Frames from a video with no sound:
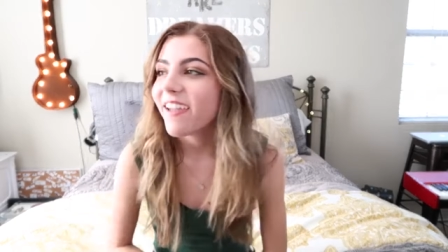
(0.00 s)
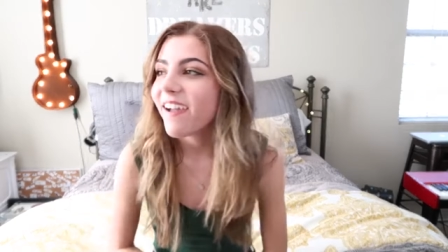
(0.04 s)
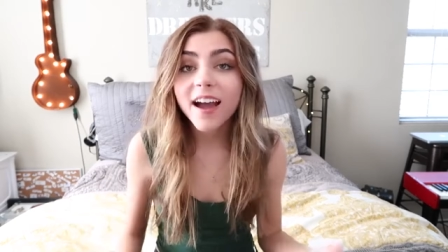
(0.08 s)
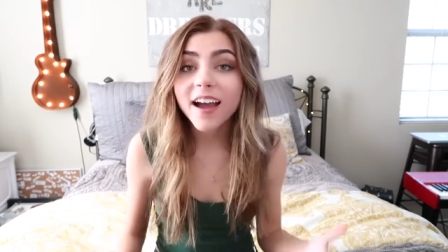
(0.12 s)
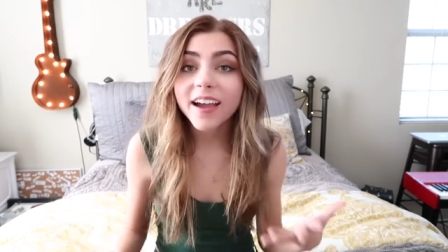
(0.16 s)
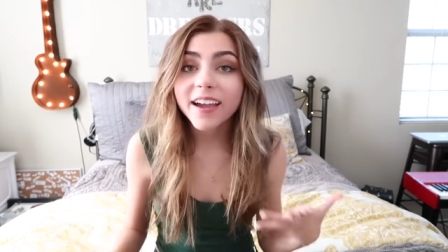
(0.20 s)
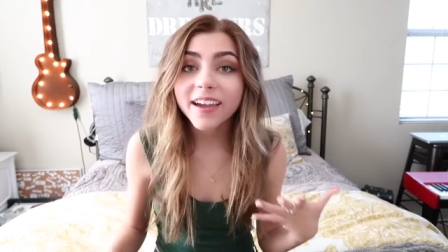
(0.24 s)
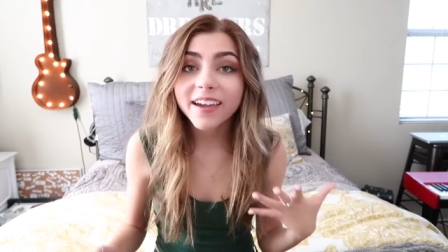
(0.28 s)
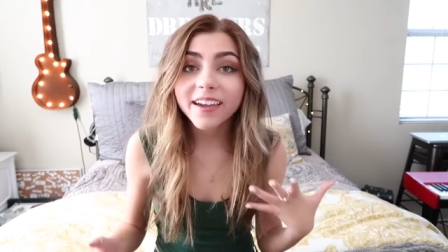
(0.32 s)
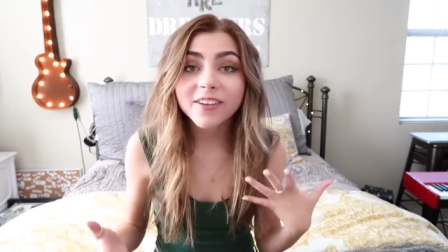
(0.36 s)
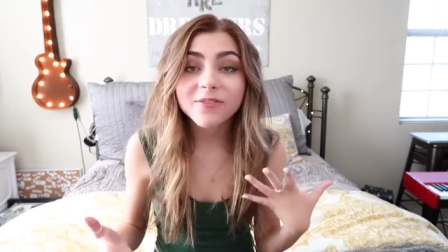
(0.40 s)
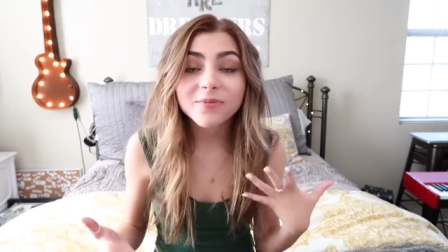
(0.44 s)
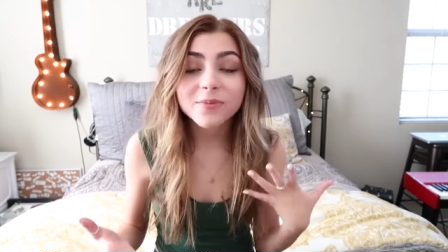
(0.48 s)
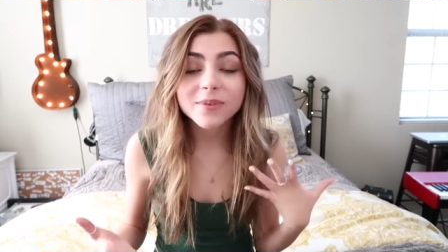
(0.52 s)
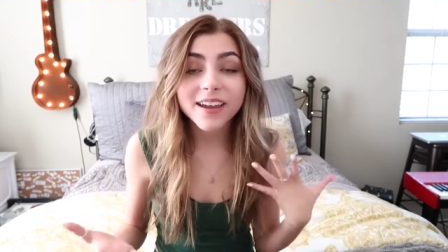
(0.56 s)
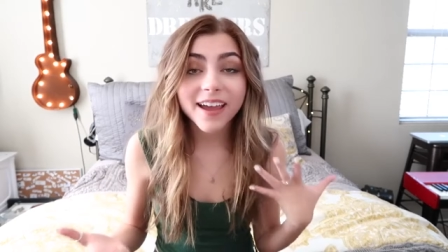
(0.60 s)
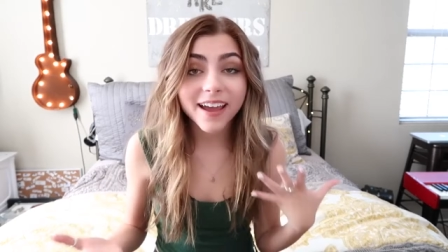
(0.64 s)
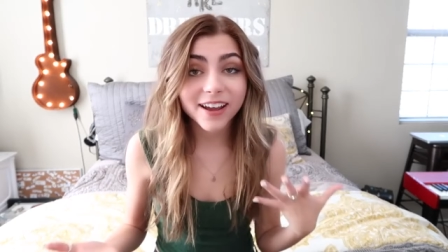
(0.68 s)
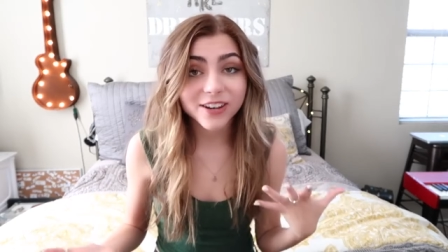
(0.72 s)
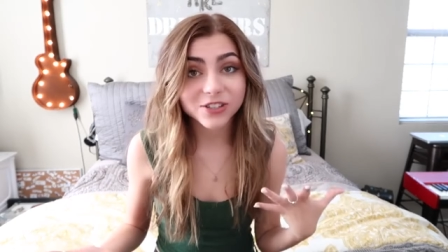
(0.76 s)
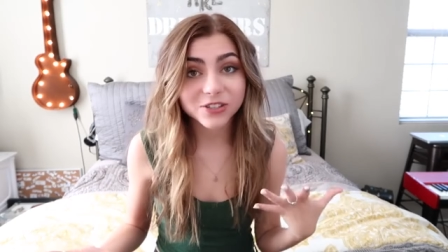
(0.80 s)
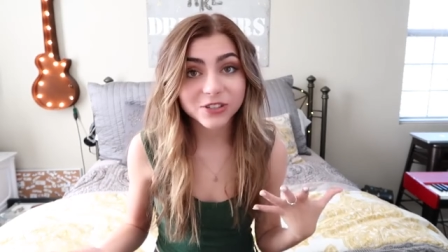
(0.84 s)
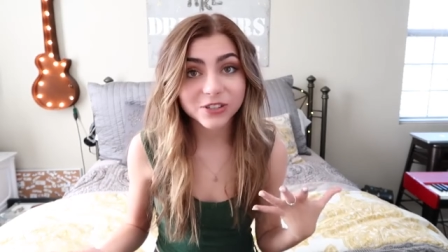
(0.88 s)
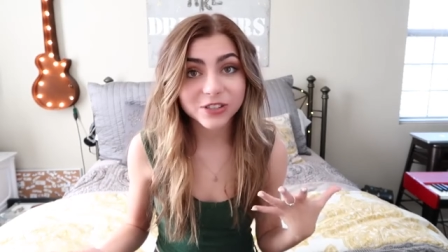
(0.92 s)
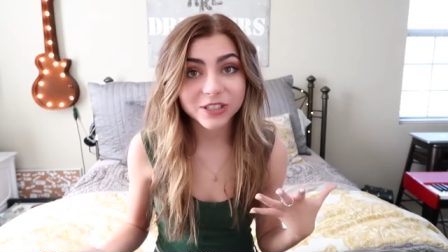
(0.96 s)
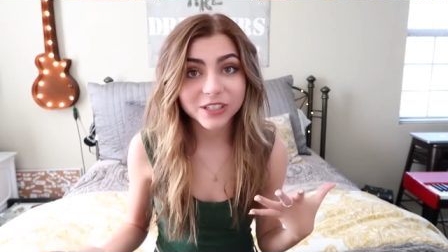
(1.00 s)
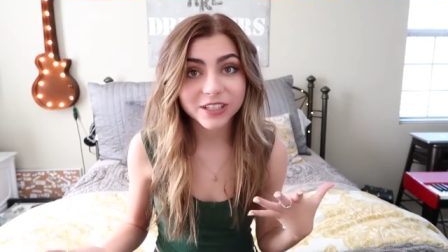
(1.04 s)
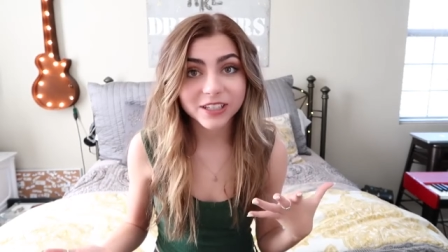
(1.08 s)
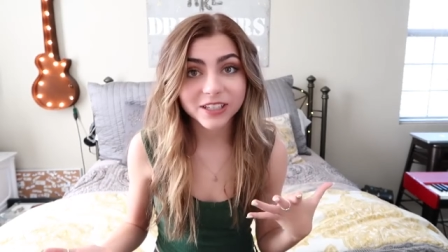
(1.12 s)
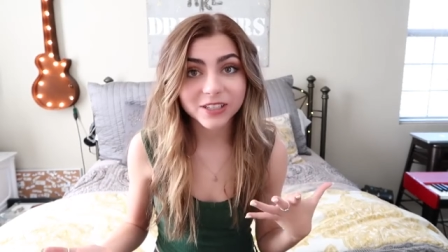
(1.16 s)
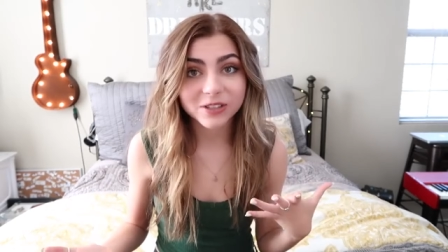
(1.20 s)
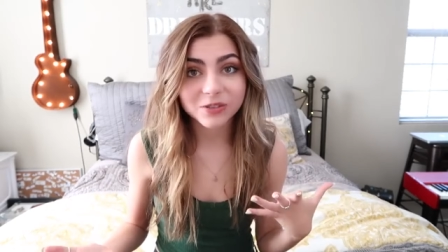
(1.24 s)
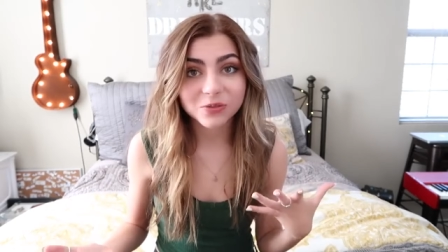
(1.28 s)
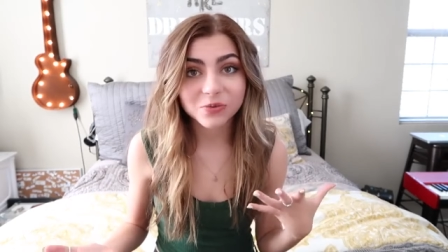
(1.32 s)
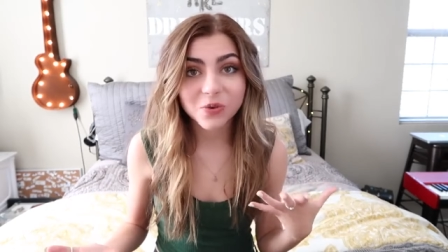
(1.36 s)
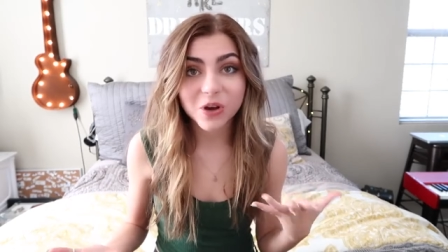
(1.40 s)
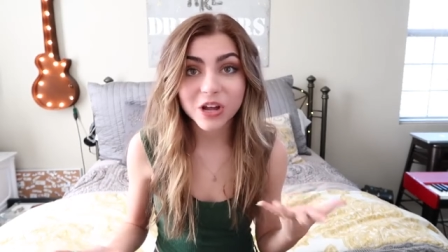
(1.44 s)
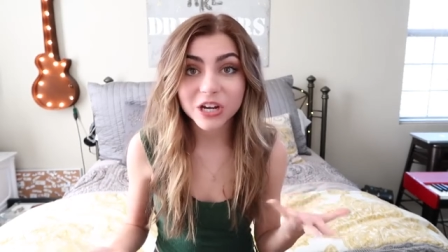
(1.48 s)
I have been
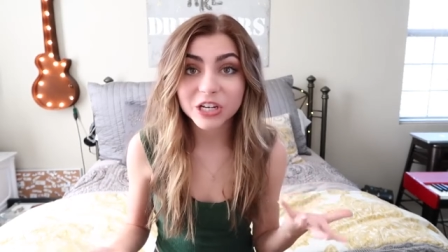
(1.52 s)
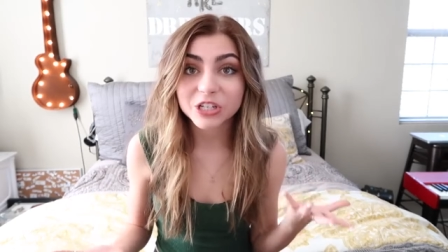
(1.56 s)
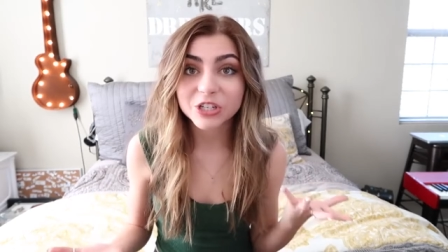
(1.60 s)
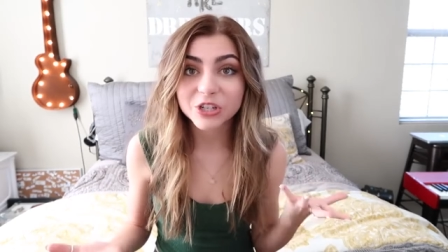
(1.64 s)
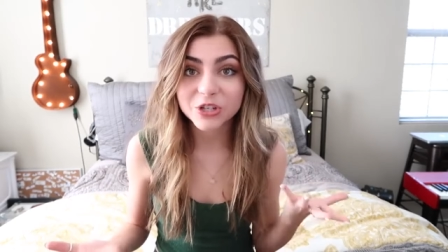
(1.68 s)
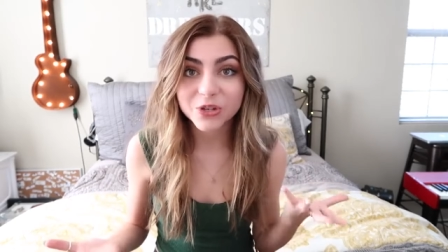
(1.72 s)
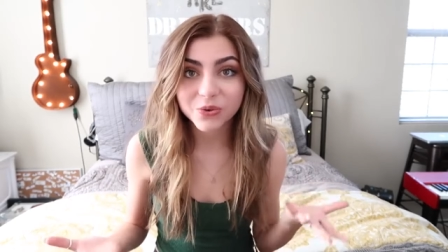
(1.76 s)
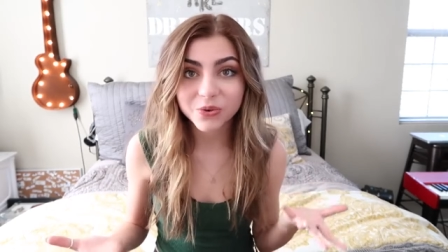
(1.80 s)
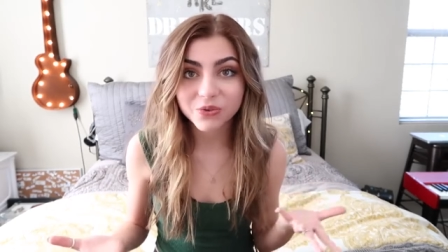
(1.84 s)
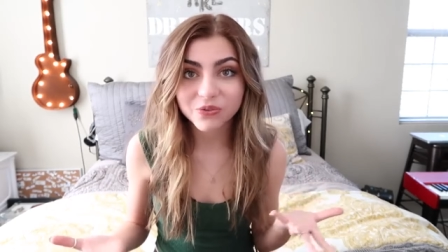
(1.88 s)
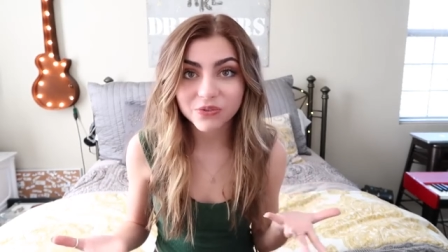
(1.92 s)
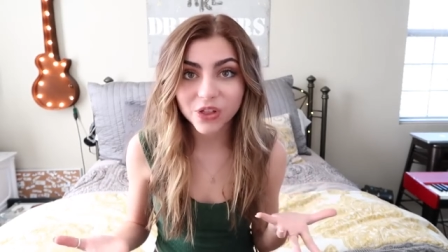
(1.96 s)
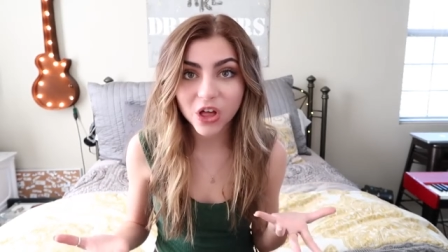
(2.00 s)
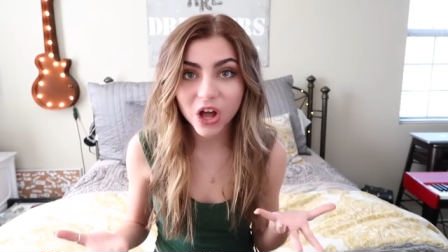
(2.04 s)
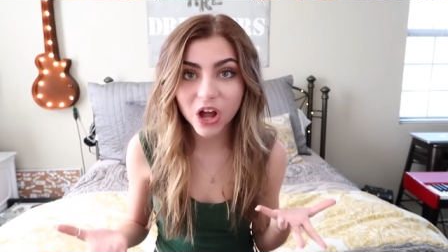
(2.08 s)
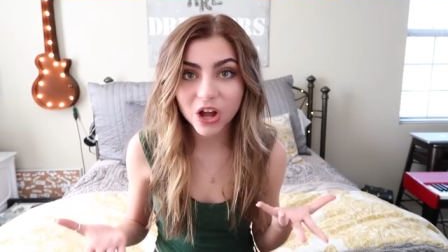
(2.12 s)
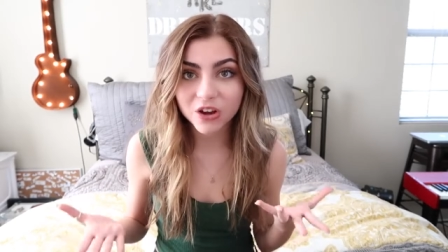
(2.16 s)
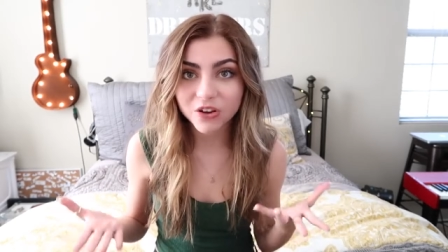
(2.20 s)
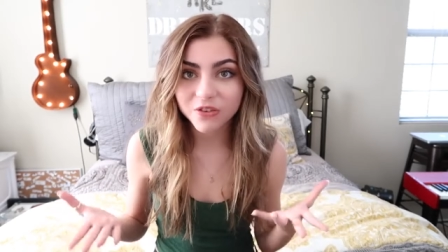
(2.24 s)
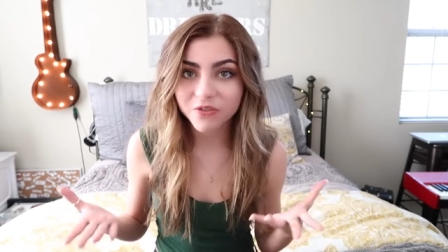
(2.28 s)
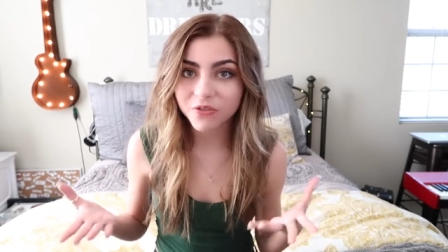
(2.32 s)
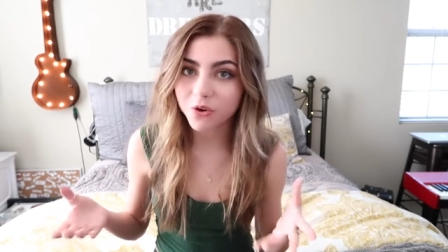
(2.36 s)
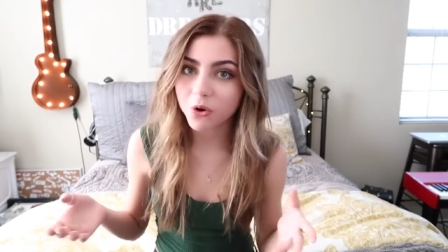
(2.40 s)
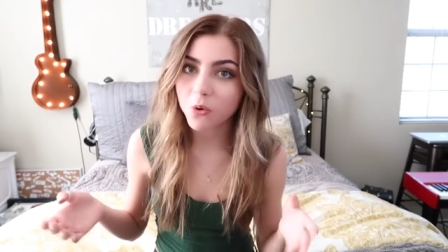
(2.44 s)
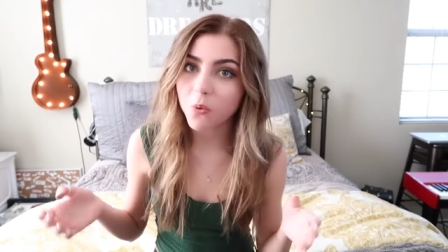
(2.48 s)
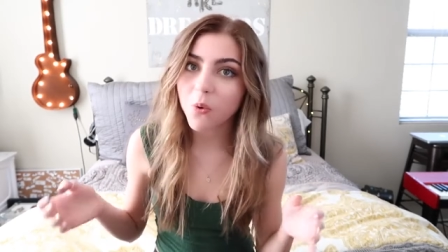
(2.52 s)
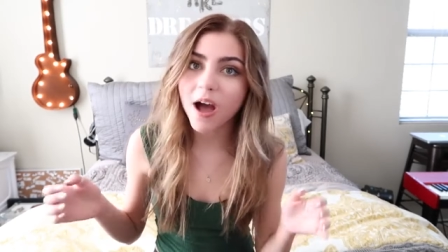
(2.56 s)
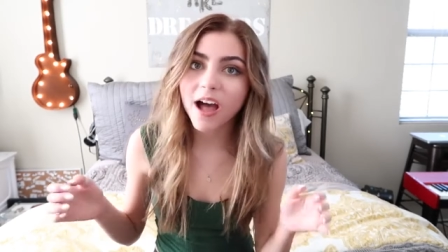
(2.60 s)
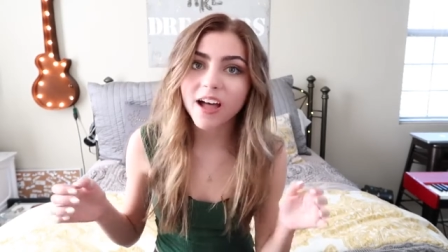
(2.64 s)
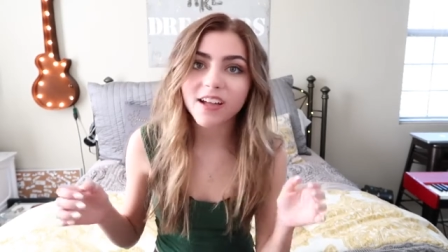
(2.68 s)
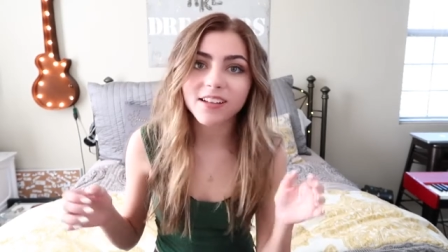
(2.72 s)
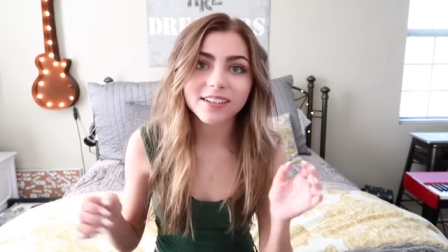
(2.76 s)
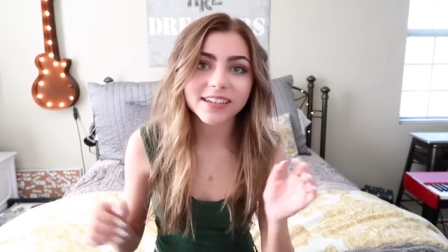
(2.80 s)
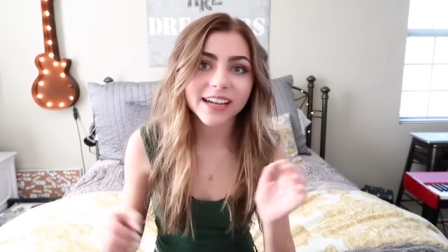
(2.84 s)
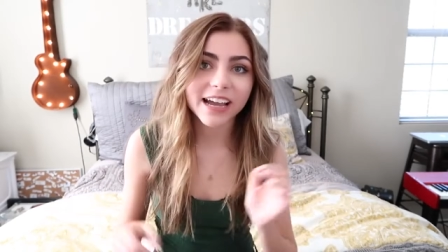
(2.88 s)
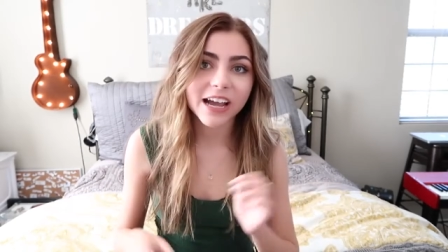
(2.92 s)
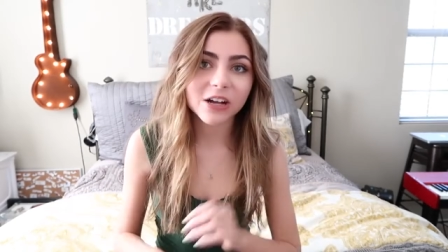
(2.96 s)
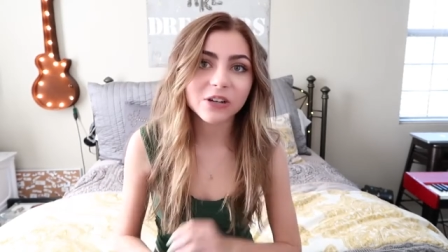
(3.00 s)
actually wanting to do a vlog for a
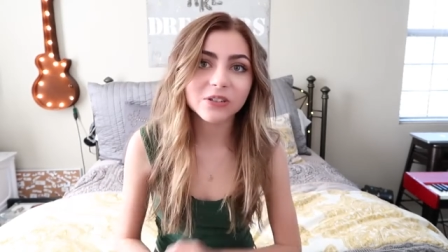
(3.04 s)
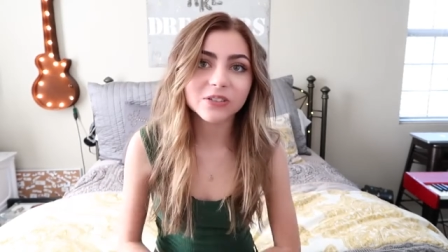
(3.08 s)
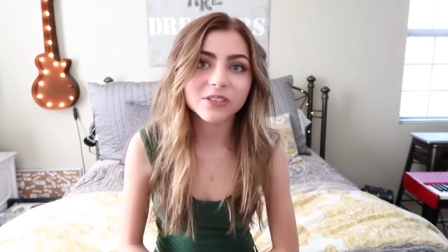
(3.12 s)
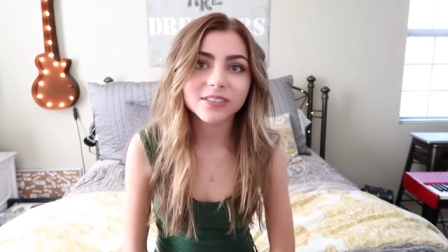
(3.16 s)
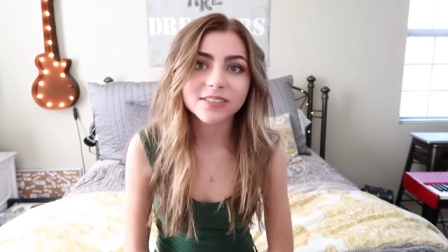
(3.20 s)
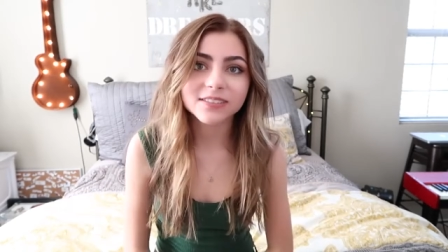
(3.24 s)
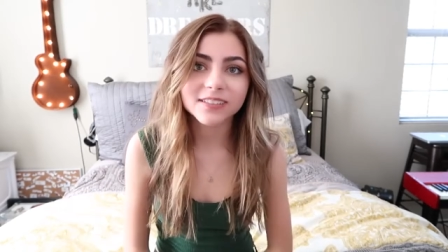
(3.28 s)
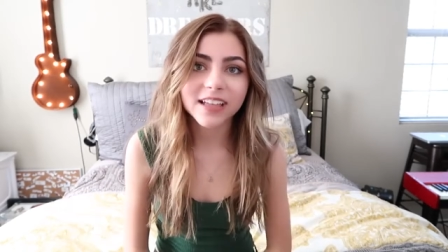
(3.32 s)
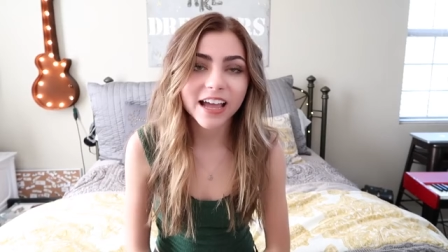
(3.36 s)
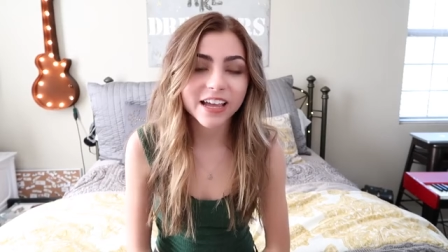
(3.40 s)
while now.